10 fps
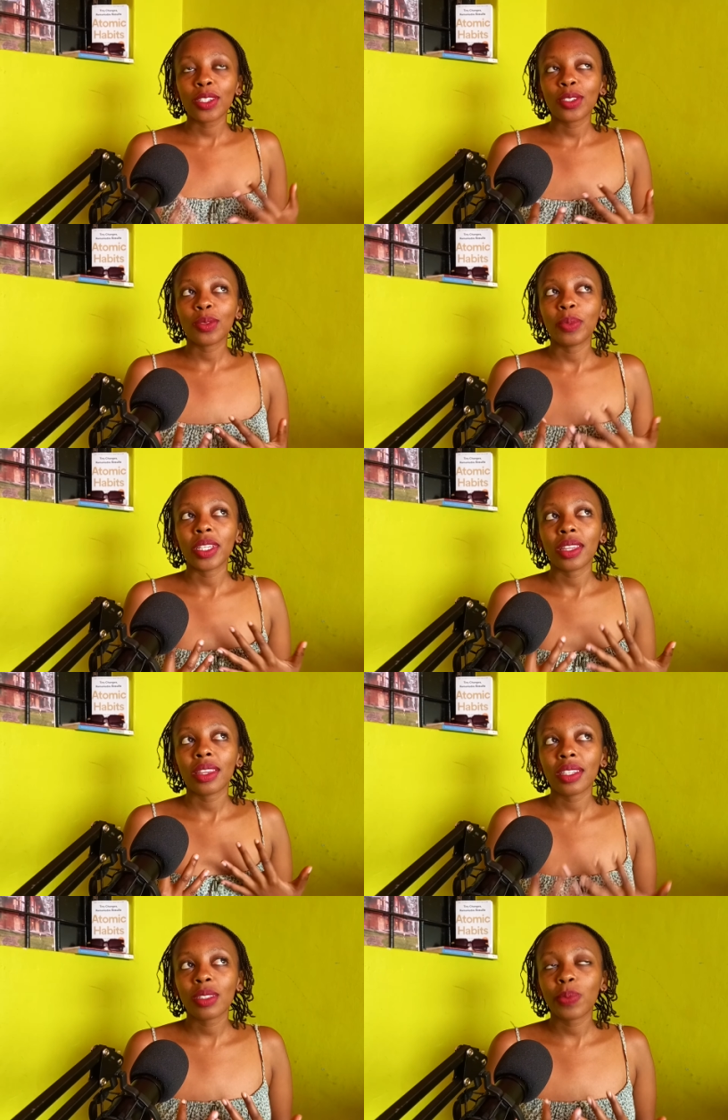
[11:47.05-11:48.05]
want to be
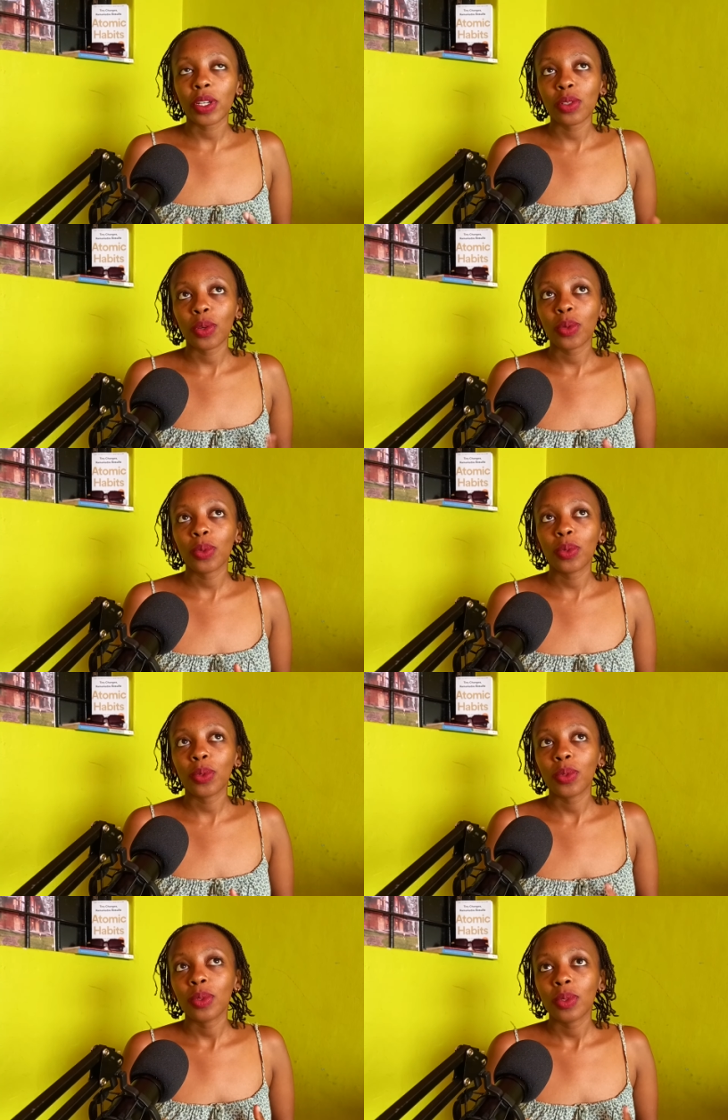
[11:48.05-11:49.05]
this person
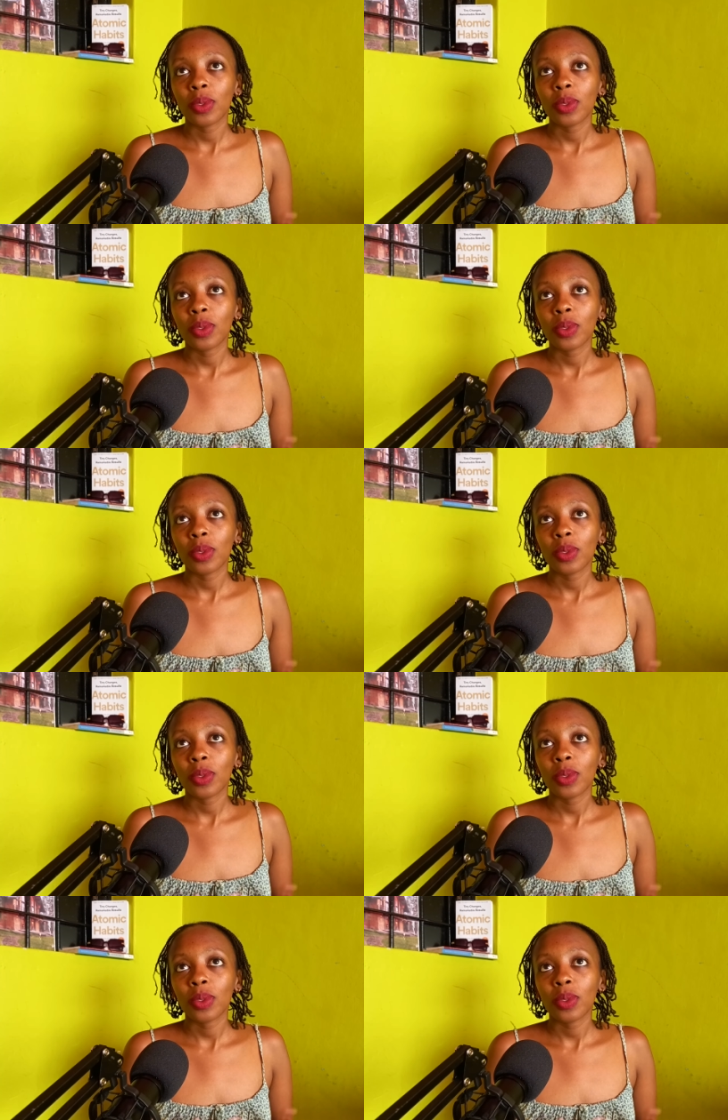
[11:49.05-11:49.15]
who